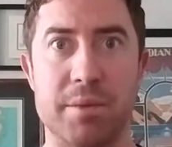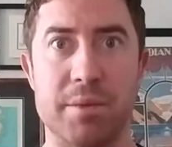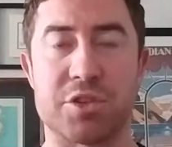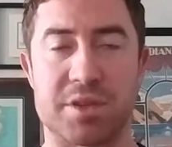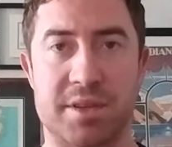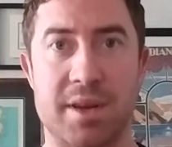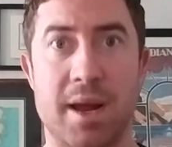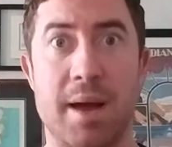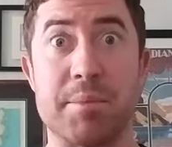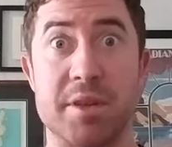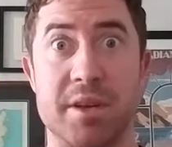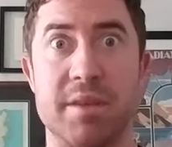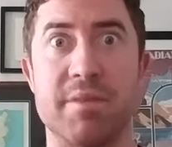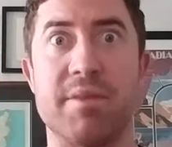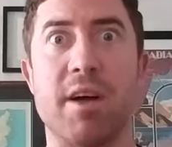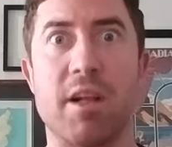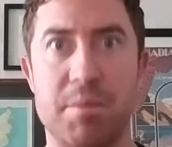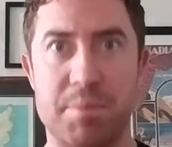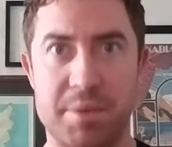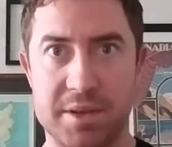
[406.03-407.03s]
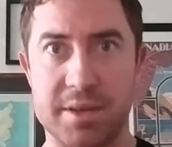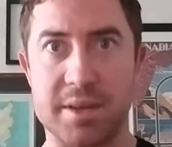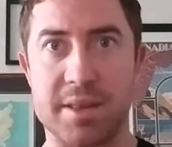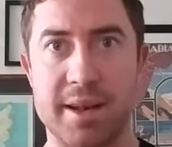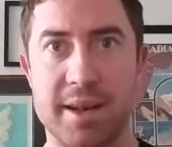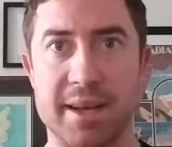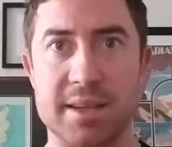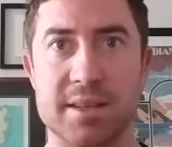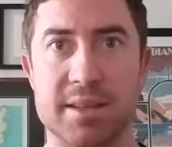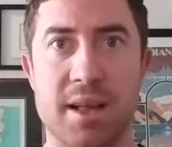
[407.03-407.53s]
It was just time to develop into
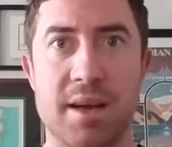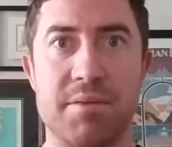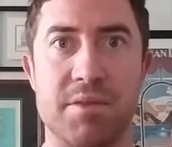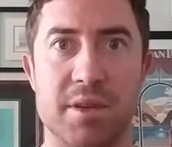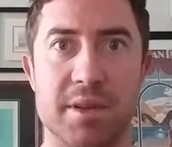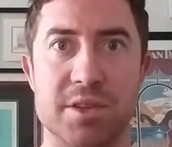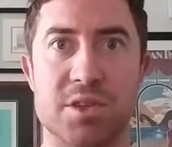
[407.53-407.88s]
the next level.